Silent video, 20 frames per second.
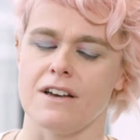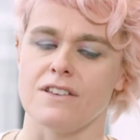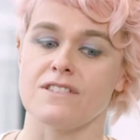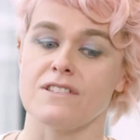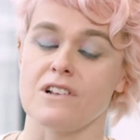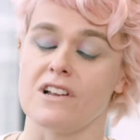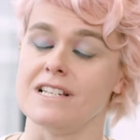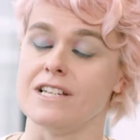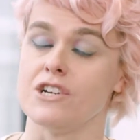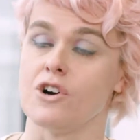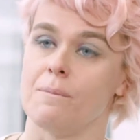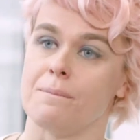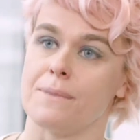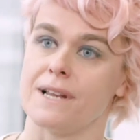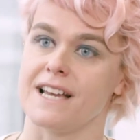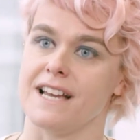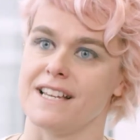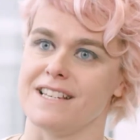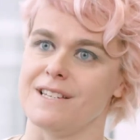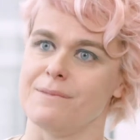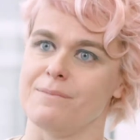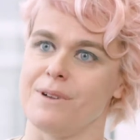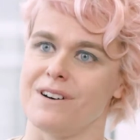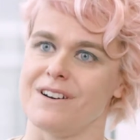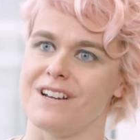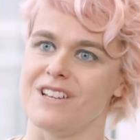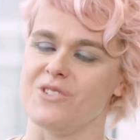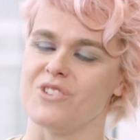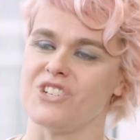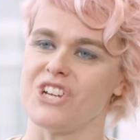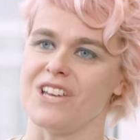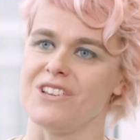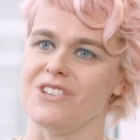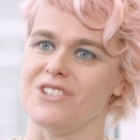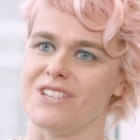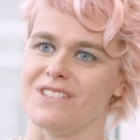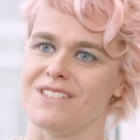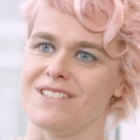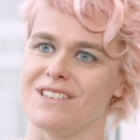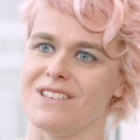slightly complicated by
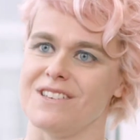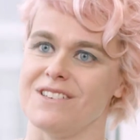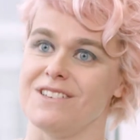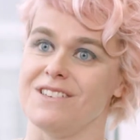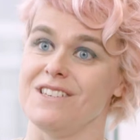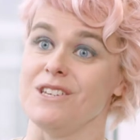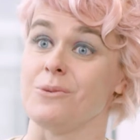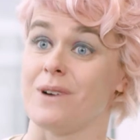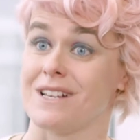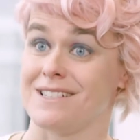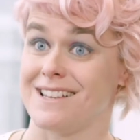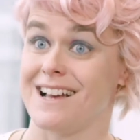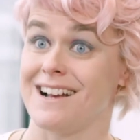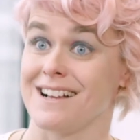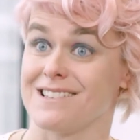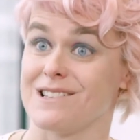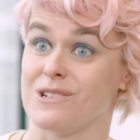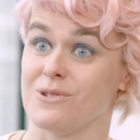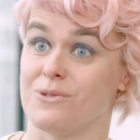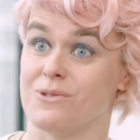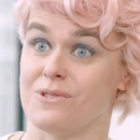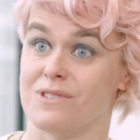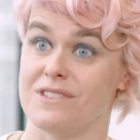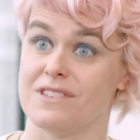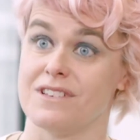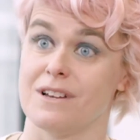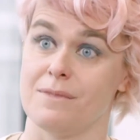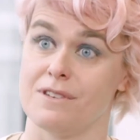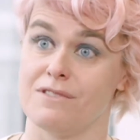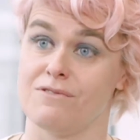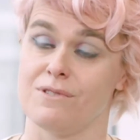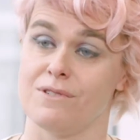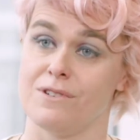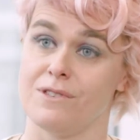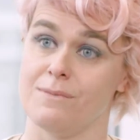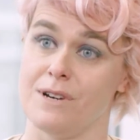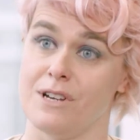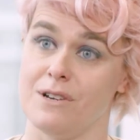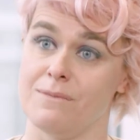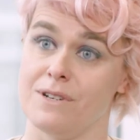changes to US tax law that's coming through at
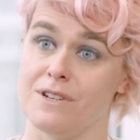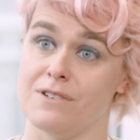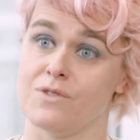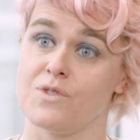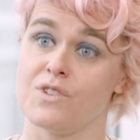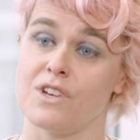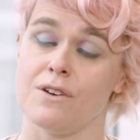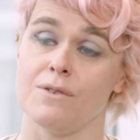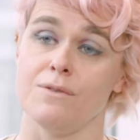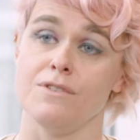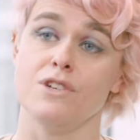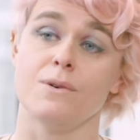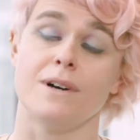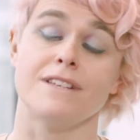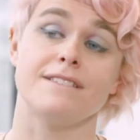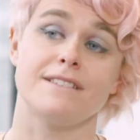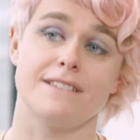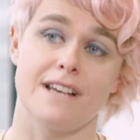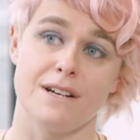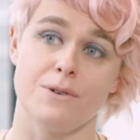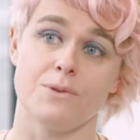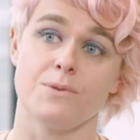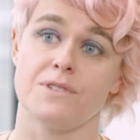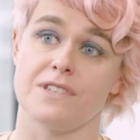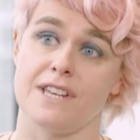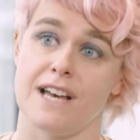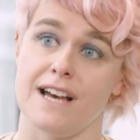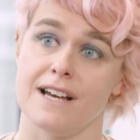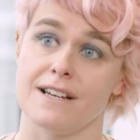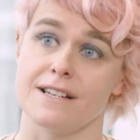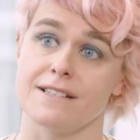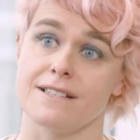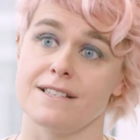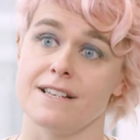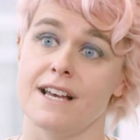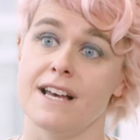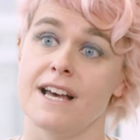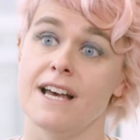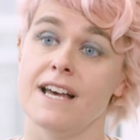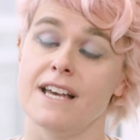the moment. So US sales tax
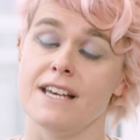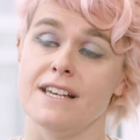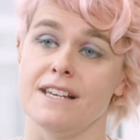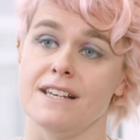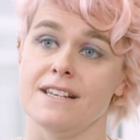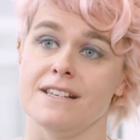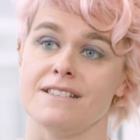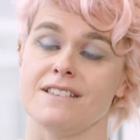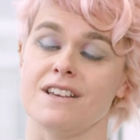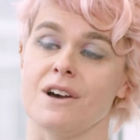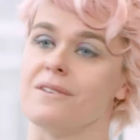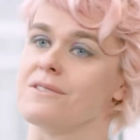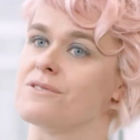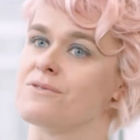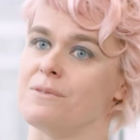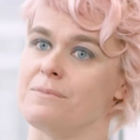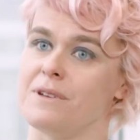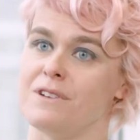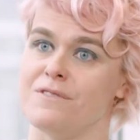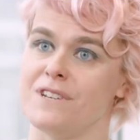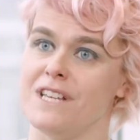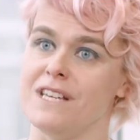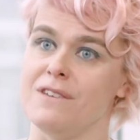is going through a bit of an